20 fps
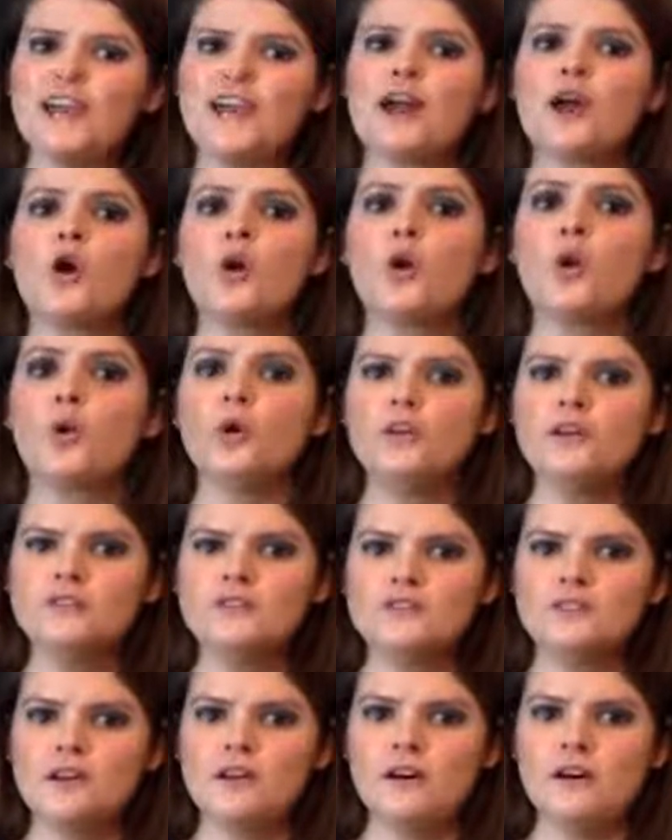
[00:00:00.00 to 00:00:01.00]
and
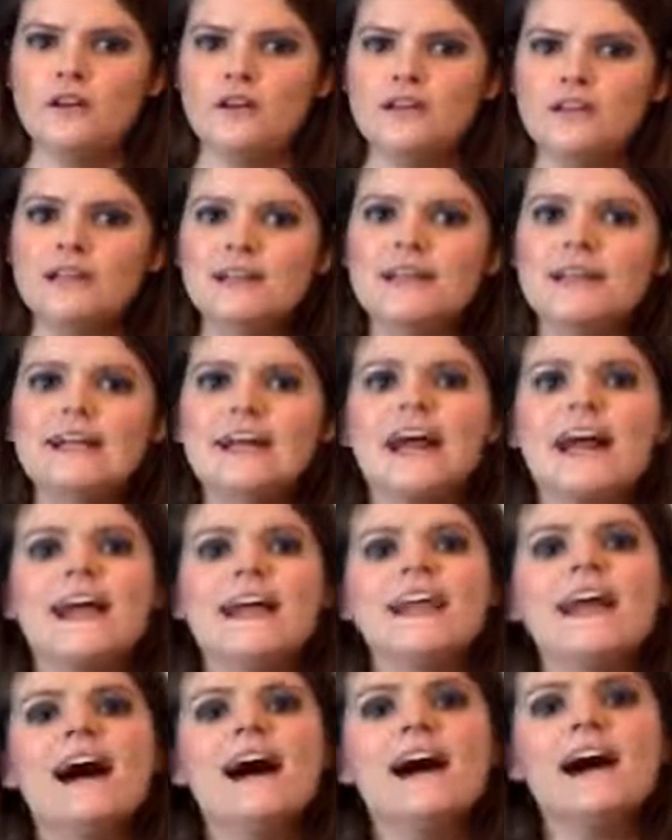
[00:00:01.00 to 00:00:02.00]
cortisol
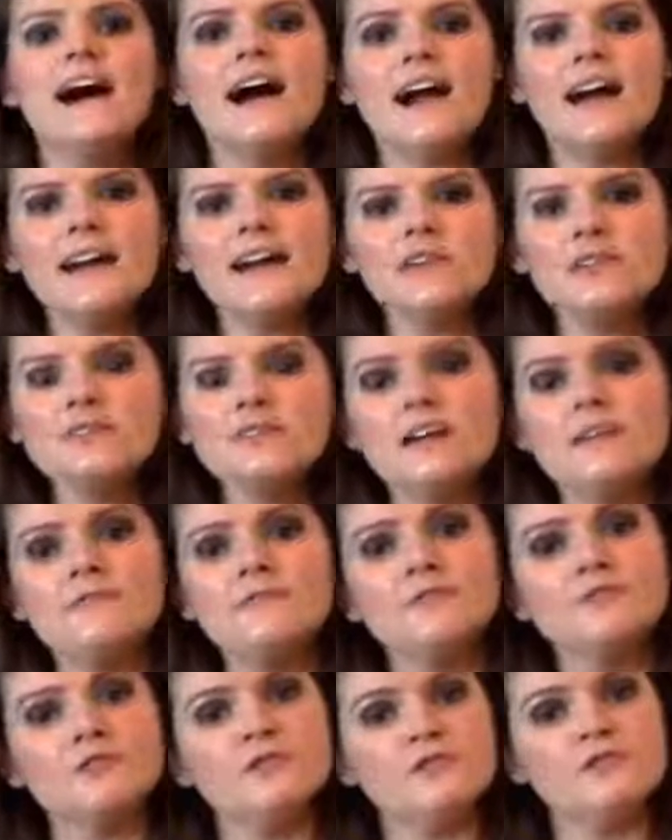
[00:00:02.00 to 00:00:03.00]
and higher
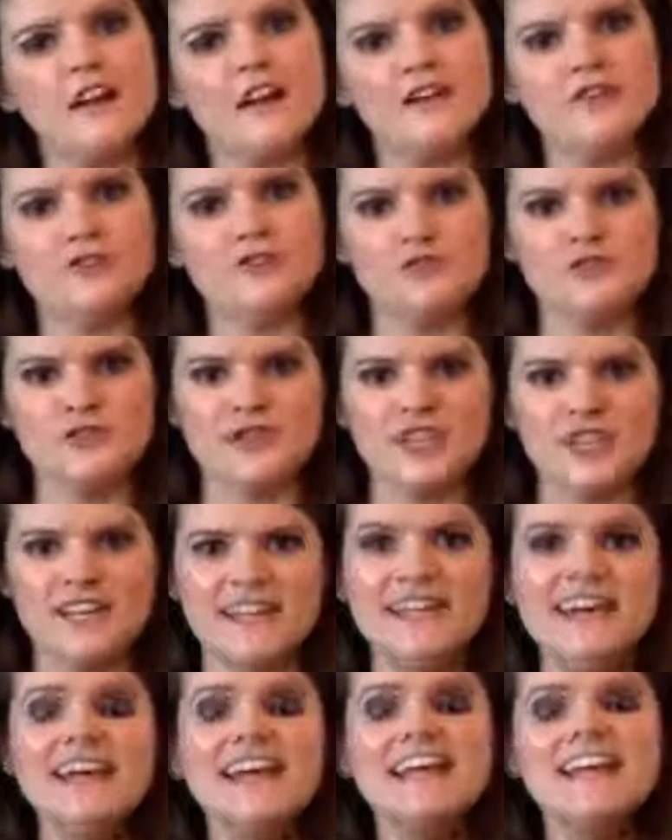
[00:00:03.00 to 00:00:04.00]
levels of
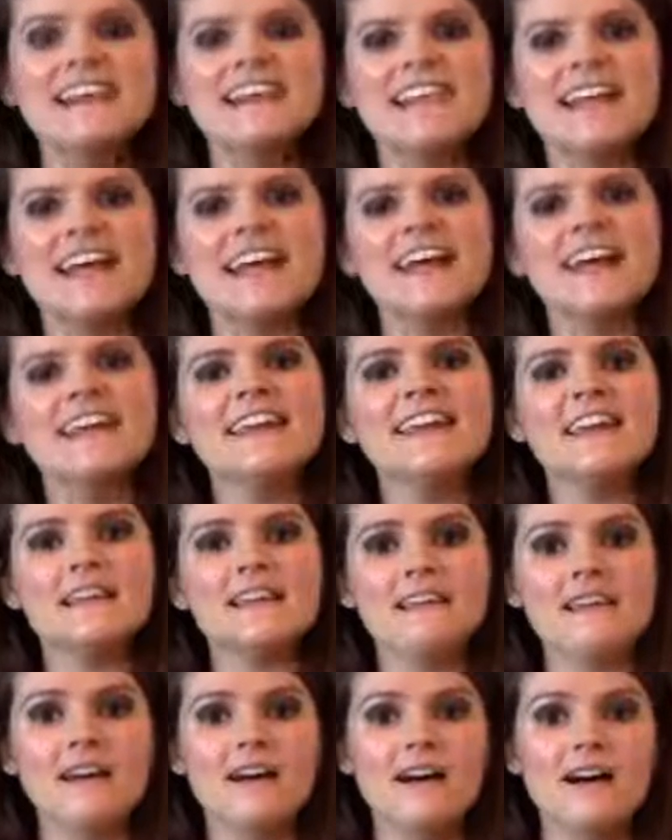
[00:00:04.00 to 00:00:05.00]
estrogen than
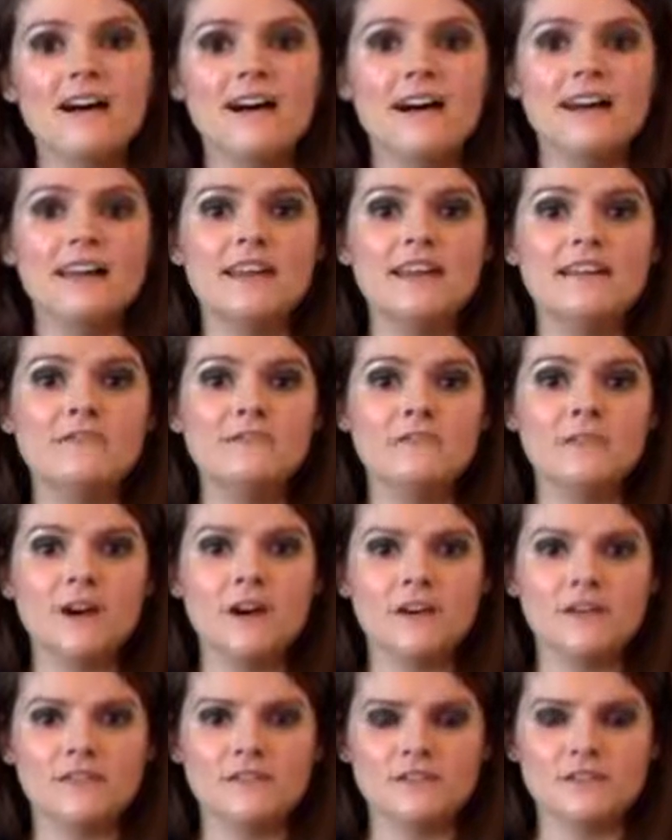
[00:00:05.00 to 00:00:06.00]

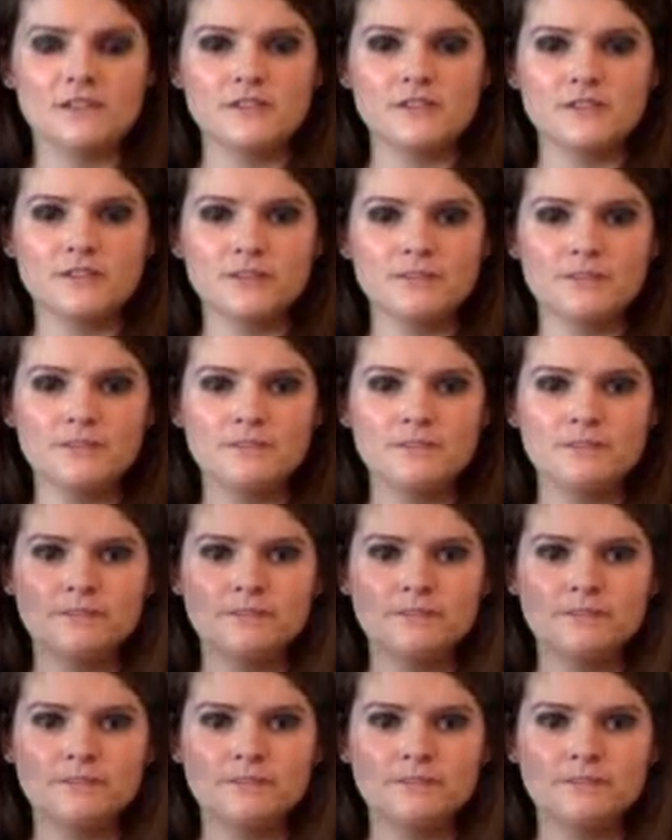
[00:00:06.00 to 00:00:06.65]
non-fathers.